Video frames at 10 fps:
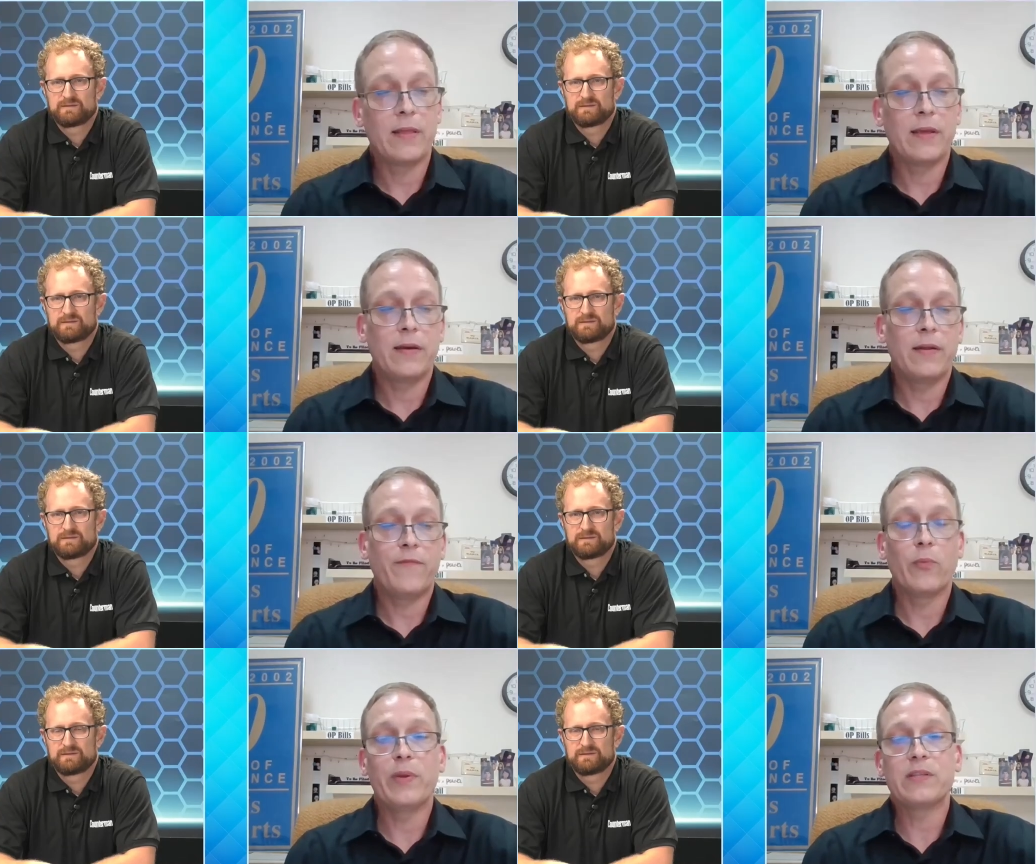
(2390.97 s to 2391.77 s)
Speaker 1: that
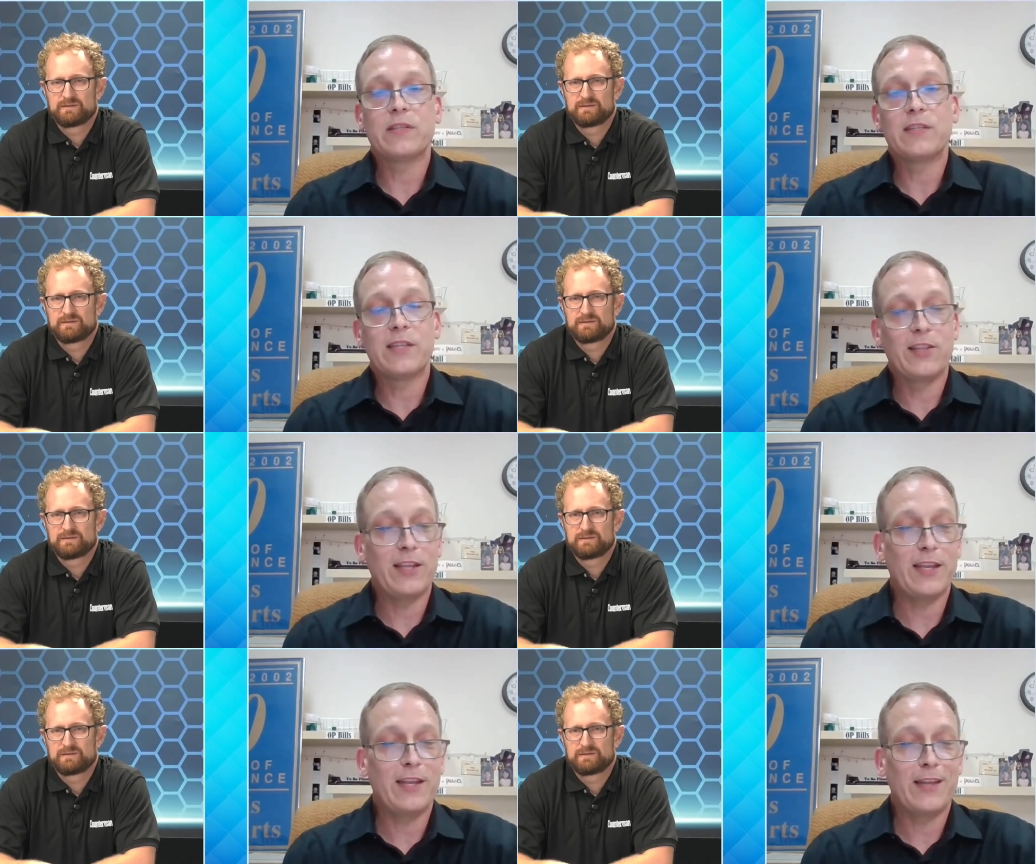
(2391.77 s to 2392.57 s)
if your business is in
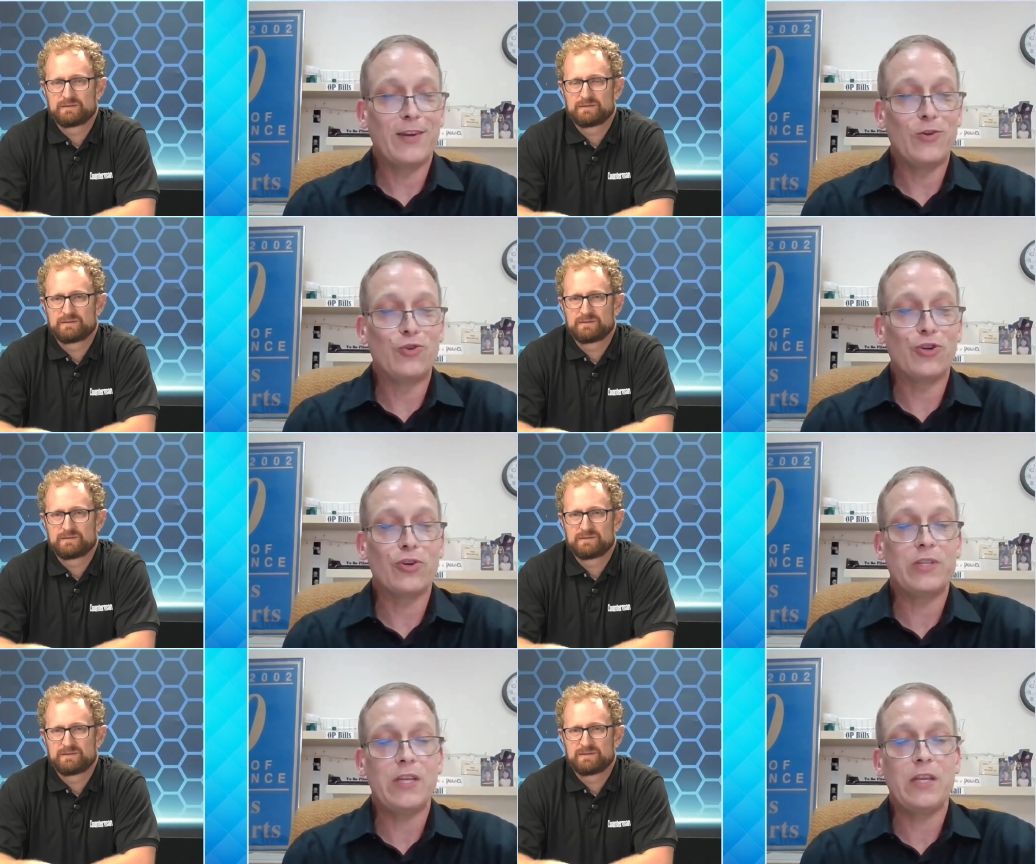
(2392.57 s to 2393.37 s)
the New
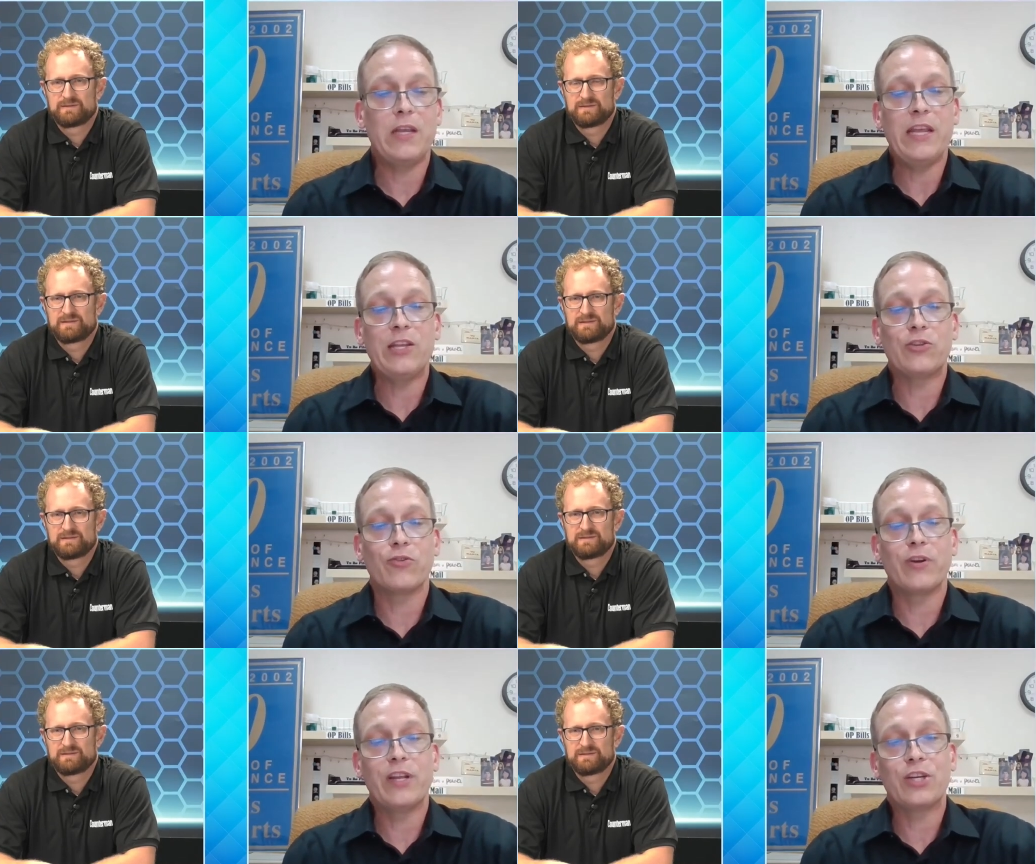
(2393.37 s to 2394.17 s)
Jersey,
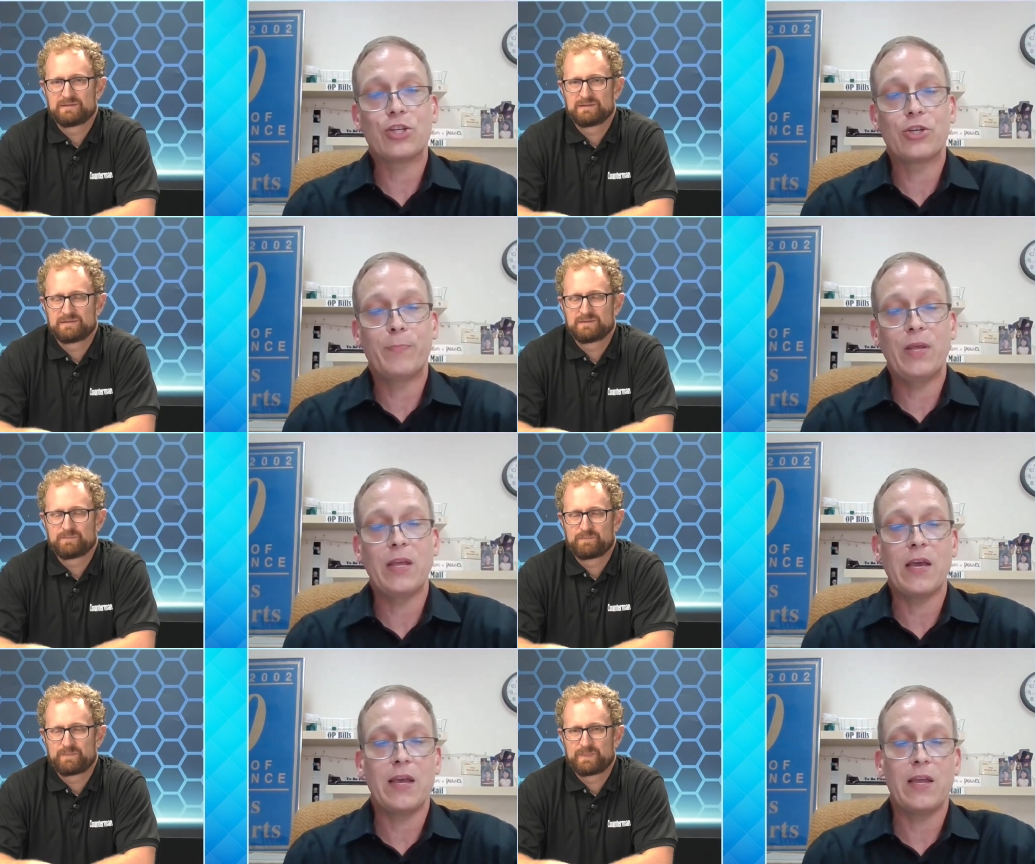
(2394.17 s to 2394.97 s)
Eastern-ish
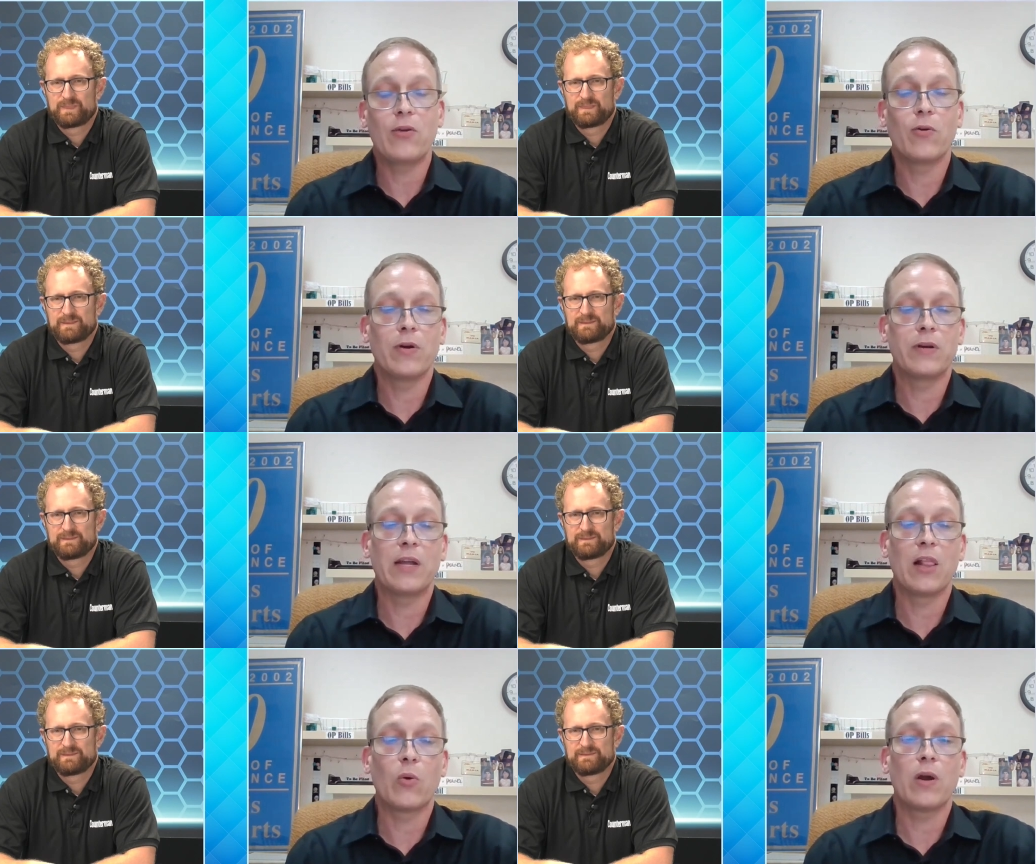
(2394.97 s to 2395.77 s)
P A or
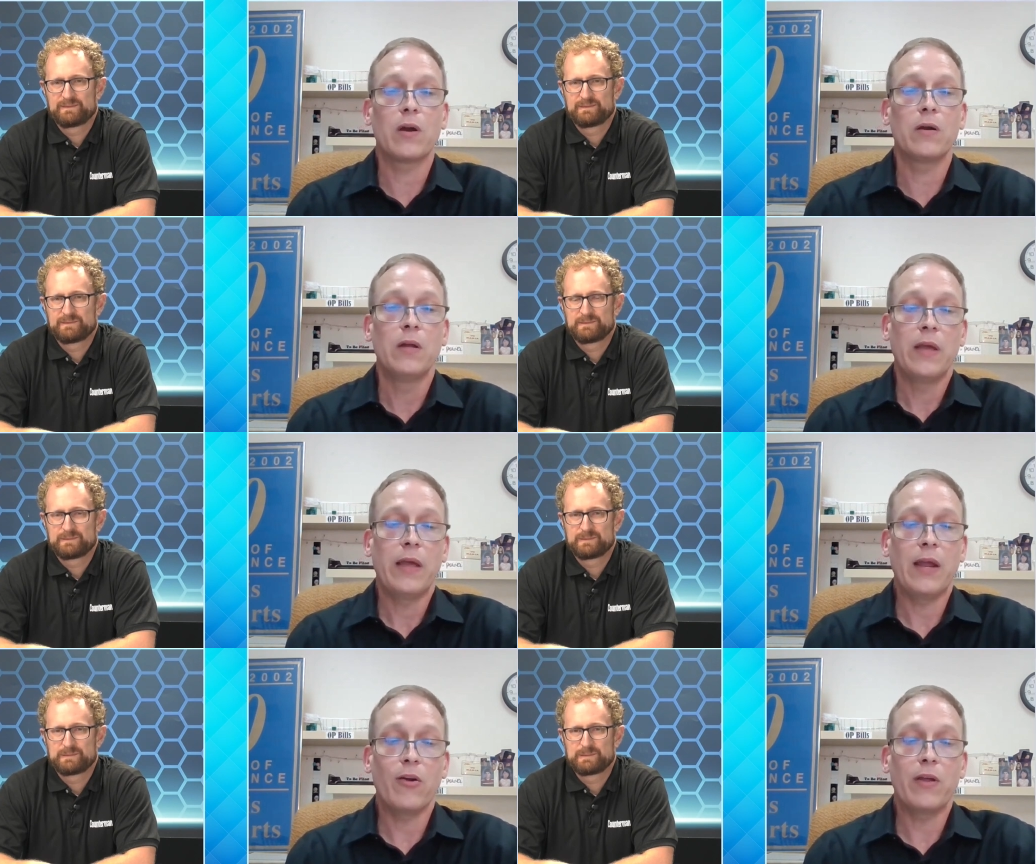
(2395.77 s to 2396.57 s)
Delaware
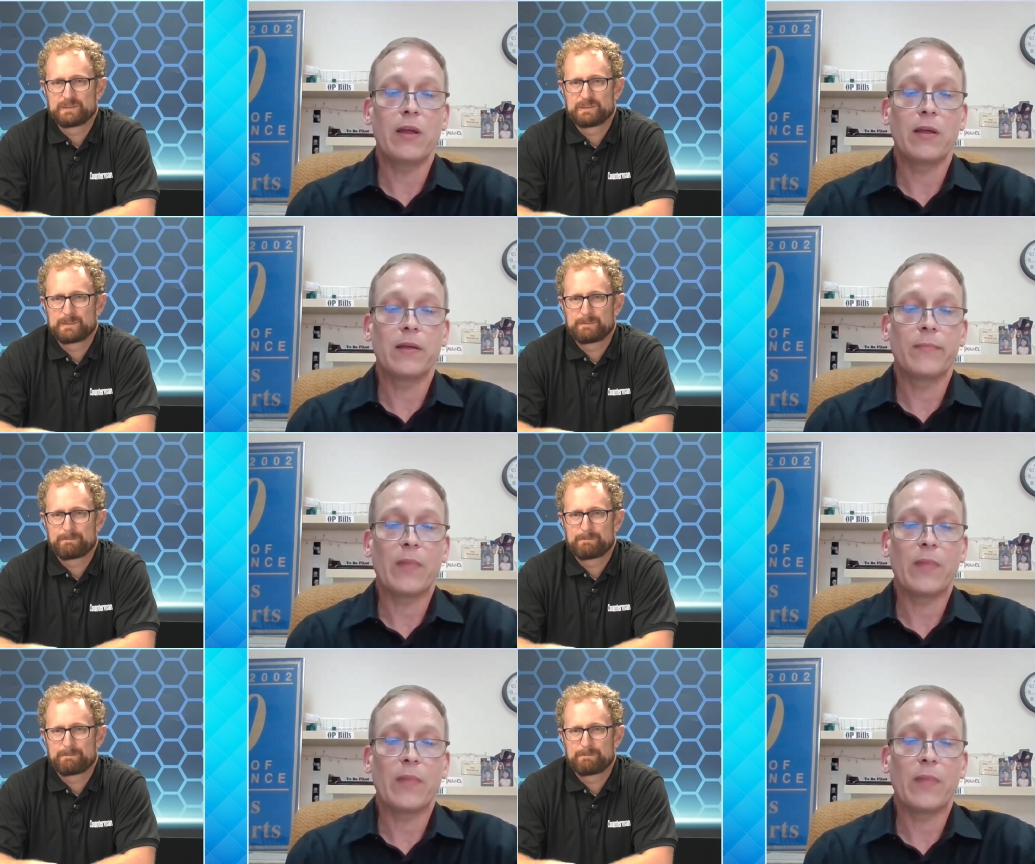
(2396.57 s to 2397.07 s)
area,